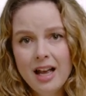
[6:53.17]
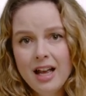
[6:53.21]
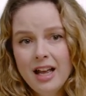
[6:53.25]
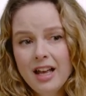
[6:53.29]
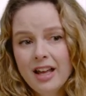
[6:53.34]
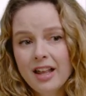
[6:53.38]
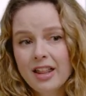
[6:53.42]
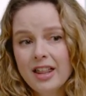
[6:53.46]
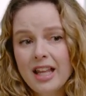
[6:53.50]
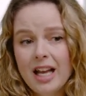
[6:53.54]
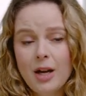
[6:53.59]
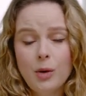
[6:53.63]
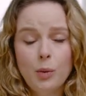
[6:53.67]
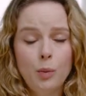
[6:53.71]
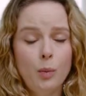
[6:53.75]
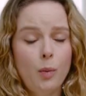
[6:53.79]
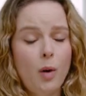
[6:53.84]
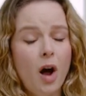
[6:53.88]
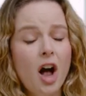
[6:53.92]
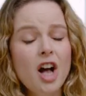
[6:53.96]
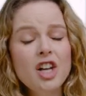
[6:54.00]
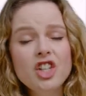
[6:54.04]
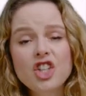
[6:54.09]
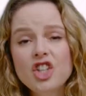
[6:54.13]
They
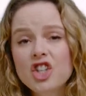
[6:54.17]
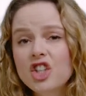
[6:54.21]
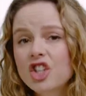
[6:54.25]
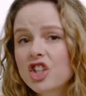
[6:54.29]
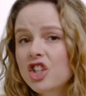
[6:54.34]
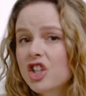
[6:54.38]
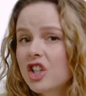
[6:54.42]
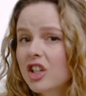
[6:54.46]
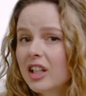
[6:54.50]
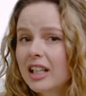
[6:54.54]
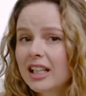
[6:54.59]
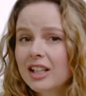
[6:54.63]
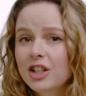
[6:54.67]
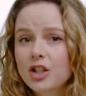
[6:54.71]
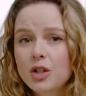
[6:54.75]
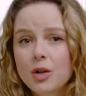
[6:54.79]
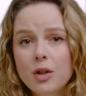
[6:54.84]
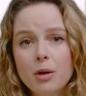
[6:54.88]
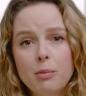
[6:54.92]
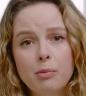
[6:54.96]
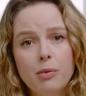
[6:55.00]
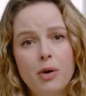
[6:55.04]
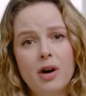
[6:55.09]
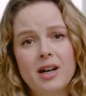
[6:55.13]
rush into the
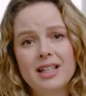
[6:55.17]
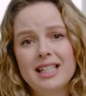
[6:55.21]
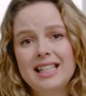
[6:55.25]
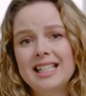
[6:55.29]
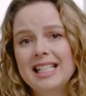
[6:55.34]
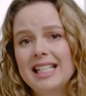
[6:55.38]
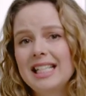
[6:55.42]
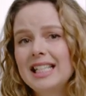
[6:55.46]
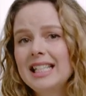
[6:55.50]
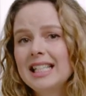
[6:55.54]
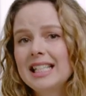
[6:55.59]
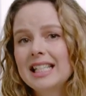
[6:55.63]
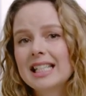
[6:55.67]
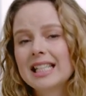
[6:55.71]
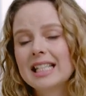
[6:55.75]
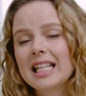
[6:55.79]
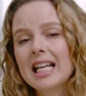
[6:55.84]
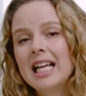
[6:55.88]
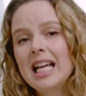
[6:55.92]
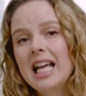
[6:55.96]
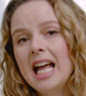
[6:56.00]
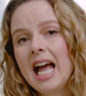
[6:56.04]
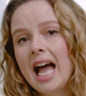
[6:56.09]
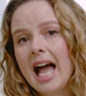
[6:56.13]
process
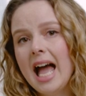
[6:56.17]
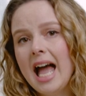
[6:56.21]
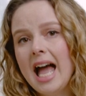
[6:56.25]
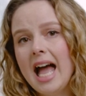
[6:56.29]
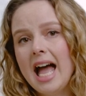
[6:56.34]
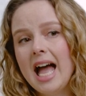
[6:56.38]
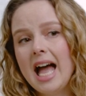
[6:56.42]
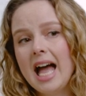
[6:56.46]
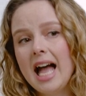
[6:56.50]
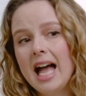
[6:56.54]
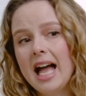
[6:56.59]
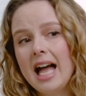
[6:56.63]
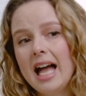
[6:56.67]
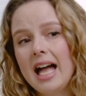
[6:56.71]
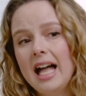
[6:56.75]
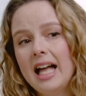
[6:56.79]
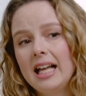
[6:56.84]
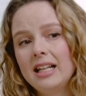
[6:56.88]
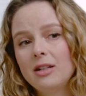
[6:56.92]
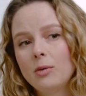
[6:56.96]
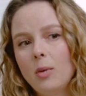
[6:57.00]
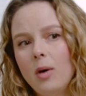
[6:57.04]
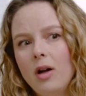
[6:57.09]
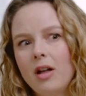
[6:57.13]

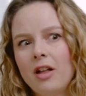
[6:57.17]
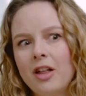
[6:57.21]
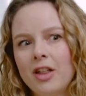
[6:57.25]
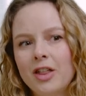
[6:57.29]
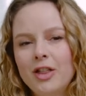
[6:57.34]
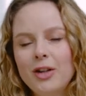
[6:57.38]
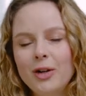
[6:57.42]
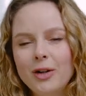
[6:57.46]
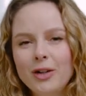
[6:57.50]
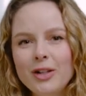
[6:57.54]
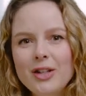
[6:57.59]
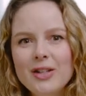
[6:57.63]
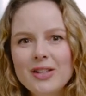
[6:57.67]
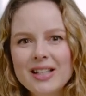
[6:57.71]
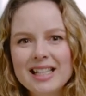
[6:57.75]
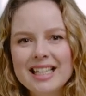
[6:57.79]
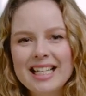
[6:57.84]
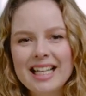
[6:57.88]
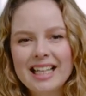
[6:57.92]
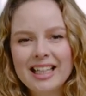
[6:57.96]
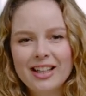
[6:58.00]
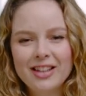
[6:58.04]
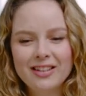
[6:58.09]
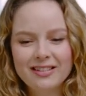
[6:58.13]
and, well, they're
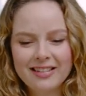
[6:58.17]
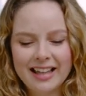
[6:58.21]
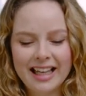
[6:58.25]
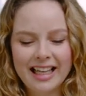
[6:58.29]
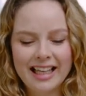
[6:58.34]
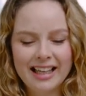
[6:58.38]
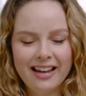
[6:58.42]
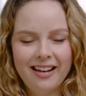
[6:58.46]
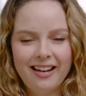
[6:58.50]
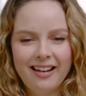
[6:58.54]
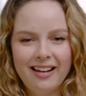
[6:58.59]
using like